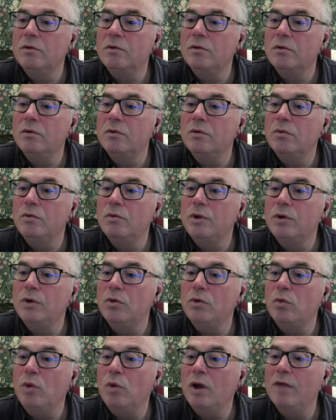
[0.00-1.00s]
real
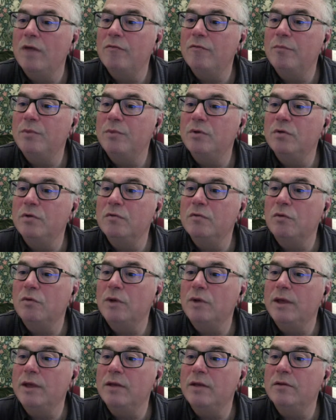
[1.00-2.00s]
wife, beautiful
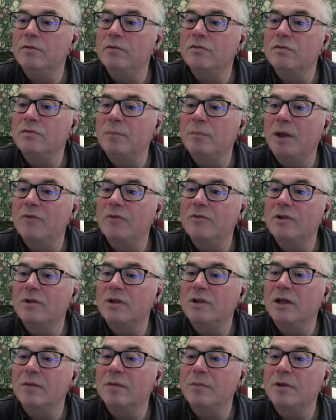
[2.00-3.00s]
Aiden, smash the
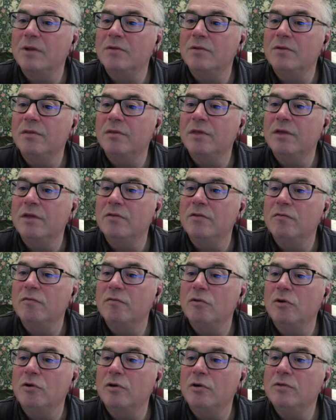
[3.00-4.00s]
like button. Thank you,
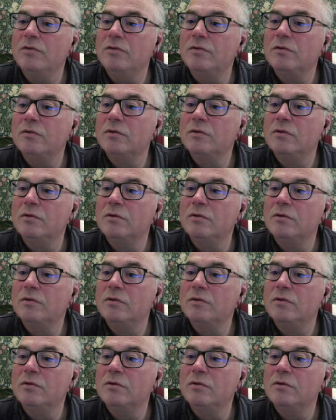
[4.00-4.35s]
Florence.